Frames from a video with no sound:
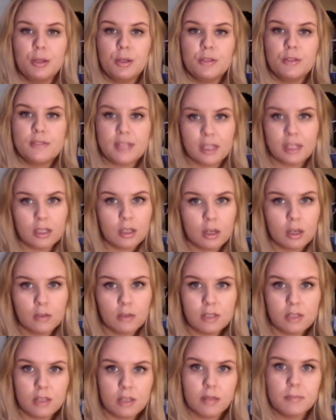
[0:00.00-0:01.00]

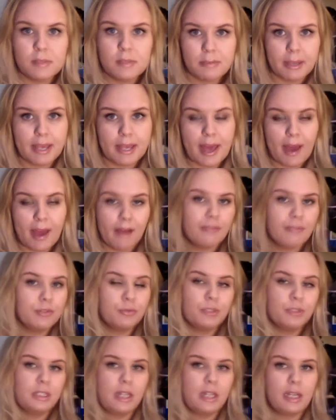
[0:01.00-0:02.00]
silicones in them to make your hair feel
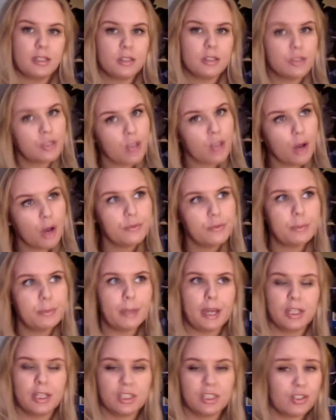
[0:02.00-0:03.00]
really nice and soft, but
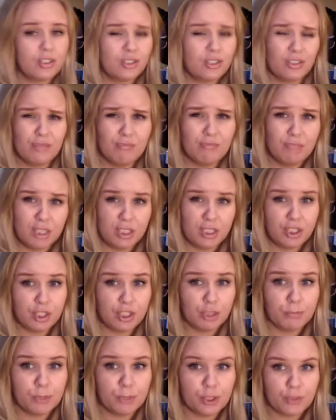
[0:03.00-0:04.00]
actually doesn't really
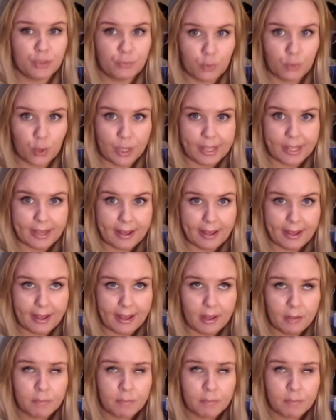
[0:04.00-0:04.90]
do much for your hair.